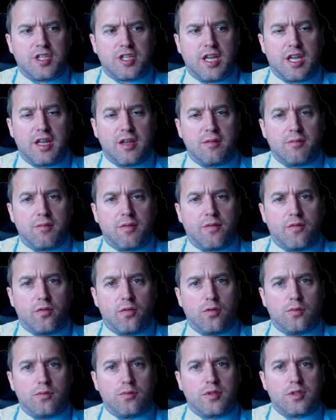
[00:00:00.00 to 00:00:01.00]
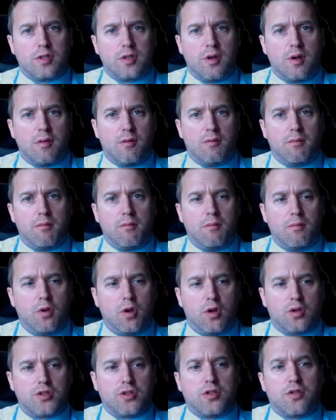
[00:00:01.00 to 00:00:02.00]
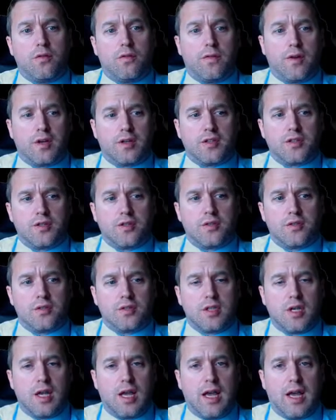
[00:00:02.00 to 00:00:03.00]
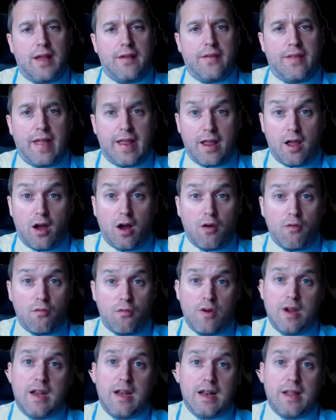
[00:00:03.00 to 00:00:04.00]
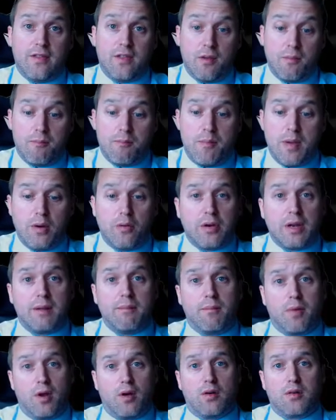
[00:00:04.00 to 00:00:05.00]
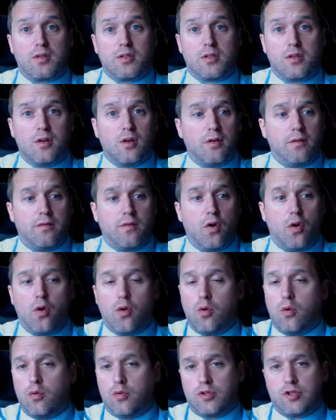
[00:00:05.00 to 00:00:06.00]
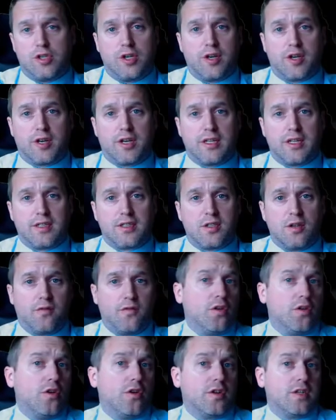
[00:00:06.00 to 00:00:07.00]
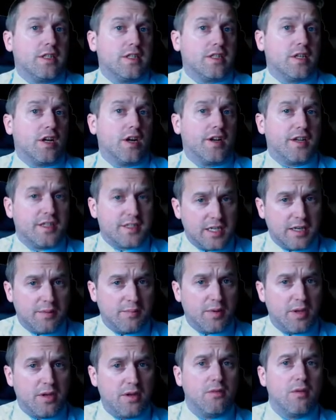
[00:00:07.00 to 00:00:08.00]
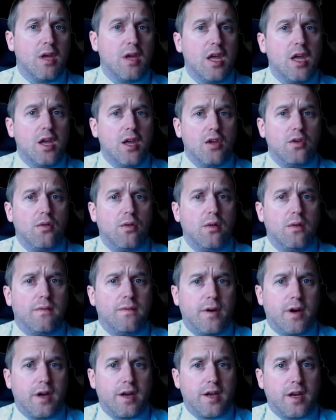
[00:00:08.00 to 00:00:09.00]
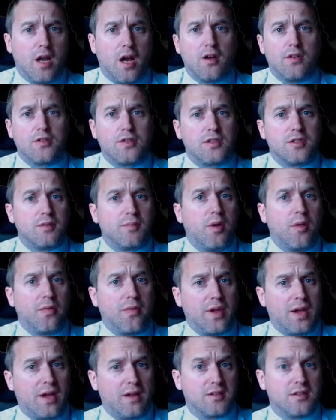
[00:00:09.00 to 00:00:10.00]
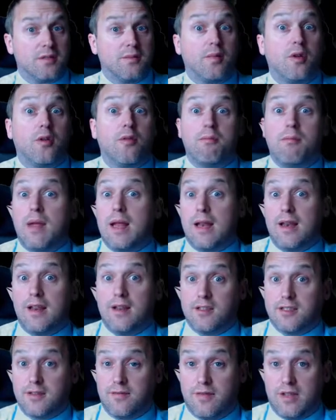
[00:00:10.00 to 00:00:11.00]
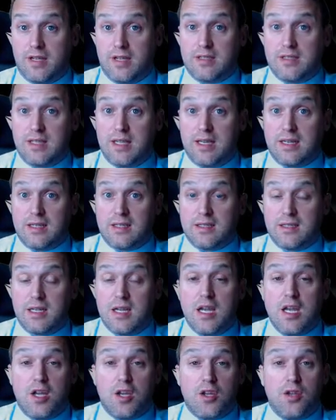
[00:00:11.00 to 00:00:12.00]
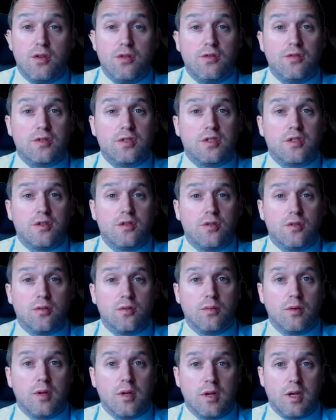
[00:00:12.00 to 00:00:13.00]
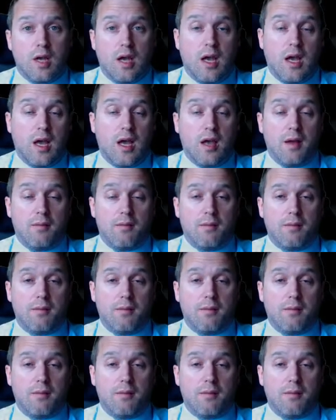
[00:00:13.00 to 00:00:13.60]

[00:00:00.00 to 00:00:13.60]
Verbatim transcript: gate performs logical functions and they are really the building blocks of all circuits. So if you looked inside a CPU you would find hundreds upon thousands upon millions of these things used to um,